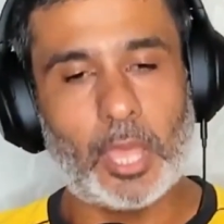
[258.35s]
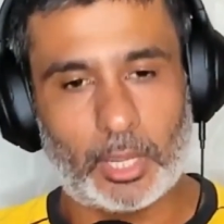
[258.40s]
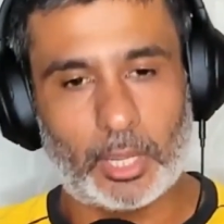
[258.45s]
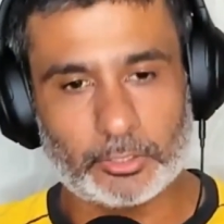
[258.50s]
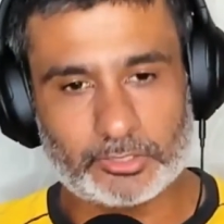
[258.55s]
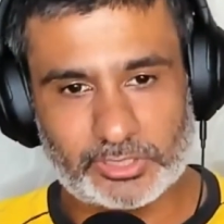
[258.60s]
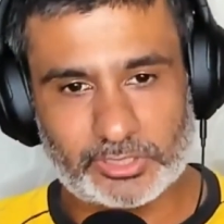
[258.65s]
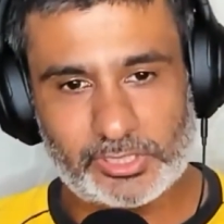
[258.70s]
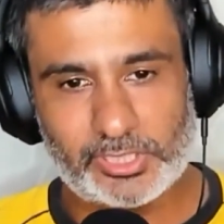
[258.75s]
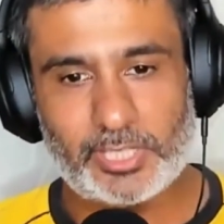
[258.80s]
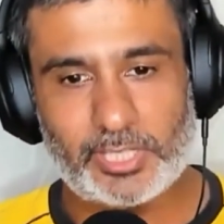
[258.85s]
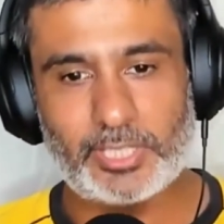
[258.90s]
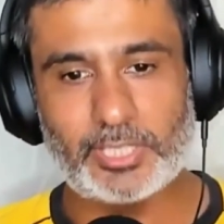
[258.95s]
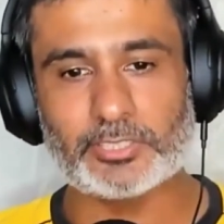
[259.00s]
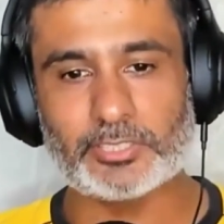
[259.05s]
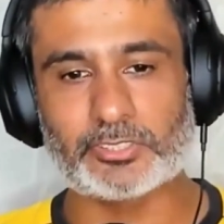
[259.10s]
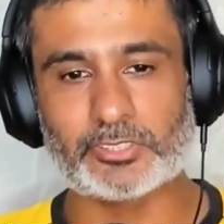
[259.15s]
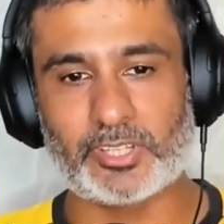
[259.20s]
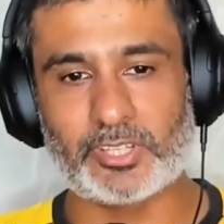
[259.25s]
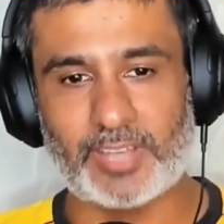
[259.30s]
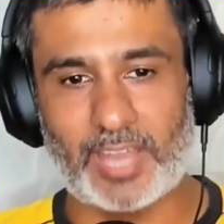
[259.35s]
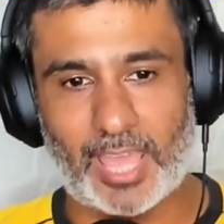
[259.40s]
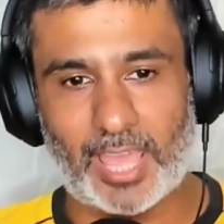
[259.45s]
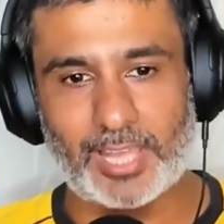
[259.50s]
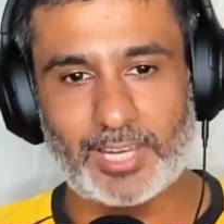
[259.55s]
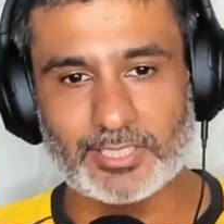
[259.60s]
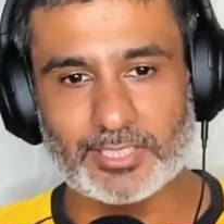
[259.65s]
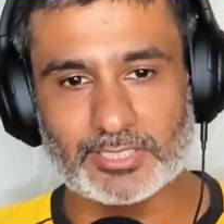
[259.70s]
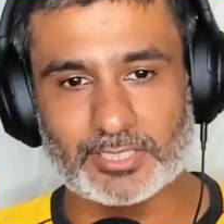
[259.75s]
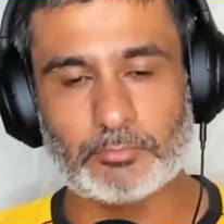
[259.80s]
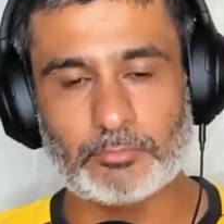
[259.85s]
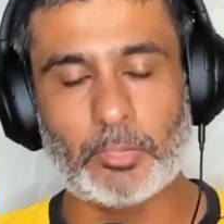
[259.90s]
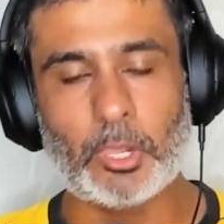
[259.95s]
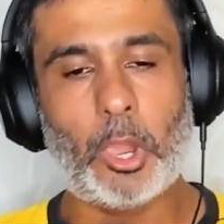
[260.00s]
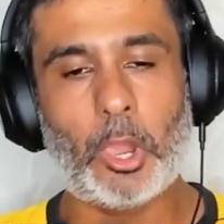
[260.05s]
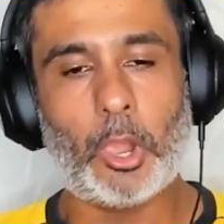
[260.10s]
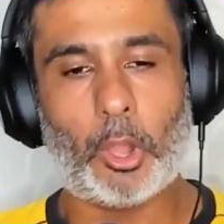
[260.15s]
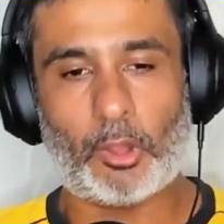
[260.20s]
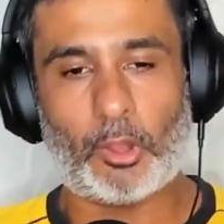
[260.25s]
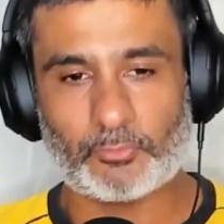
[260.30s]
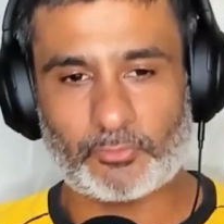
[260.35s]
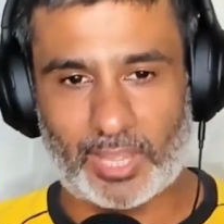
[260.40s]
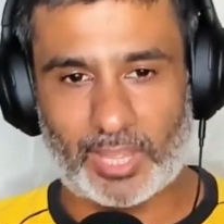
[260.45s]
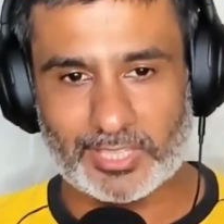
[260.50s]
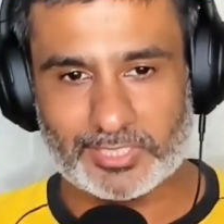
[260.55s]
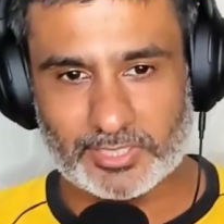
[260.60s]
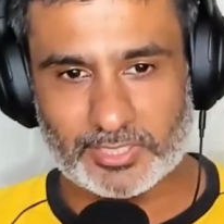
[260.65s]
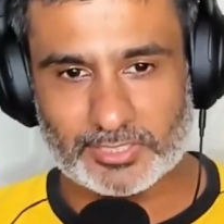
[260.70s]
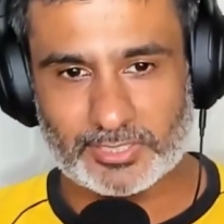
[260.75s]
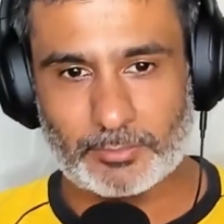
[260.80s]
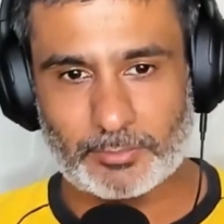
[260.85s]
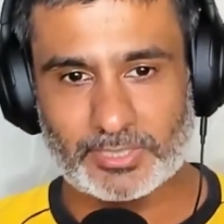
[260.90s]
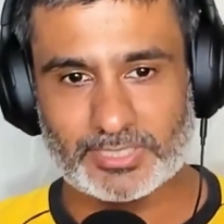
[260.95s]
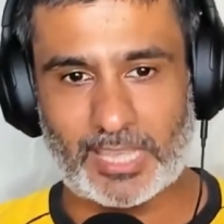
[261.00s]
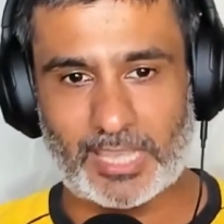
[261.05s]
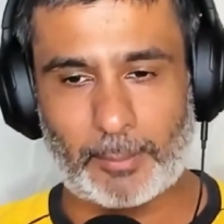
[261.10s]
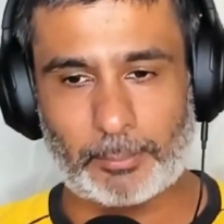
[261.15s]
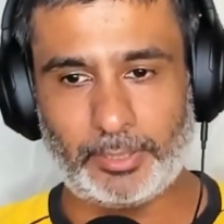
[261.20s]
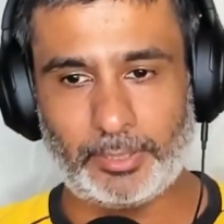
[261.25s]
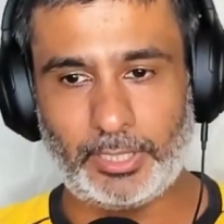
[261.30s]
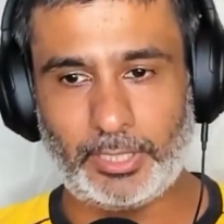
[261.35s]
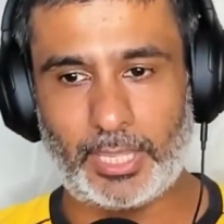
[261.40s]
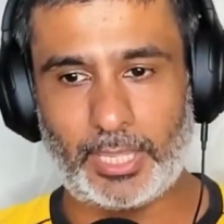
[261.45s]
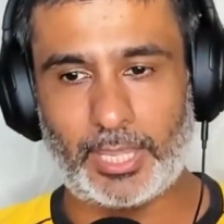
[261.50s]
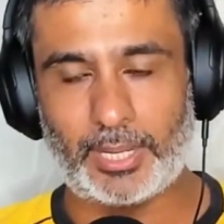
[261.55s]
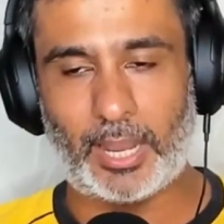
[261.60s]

a serious denialism of casteism is happening.